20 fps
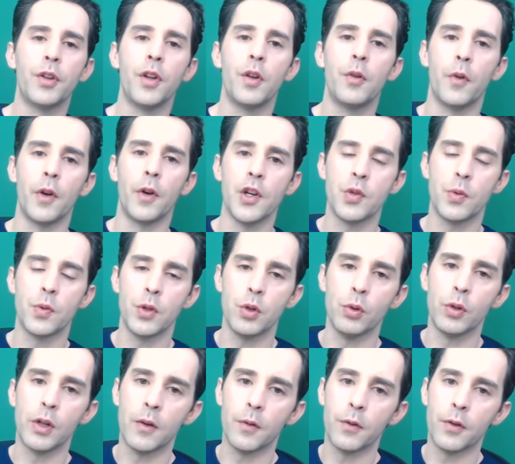advice would
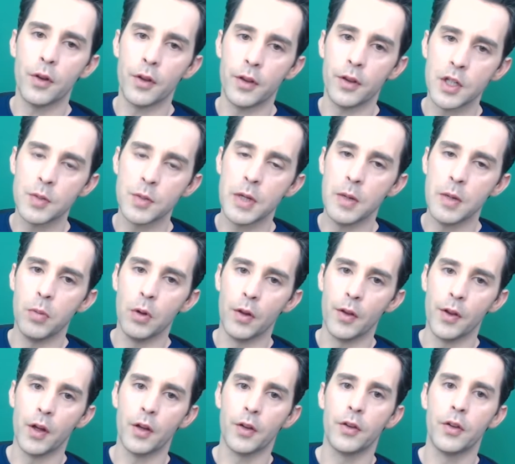you give to these people
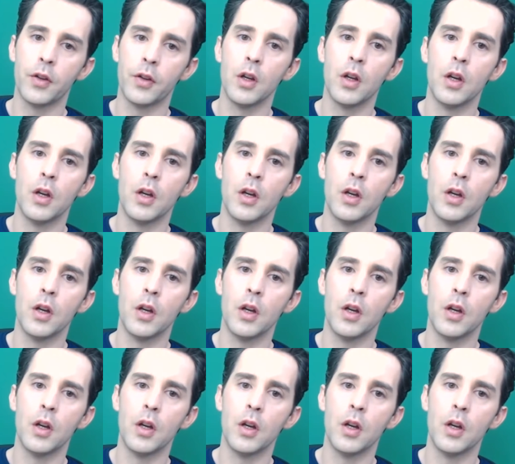that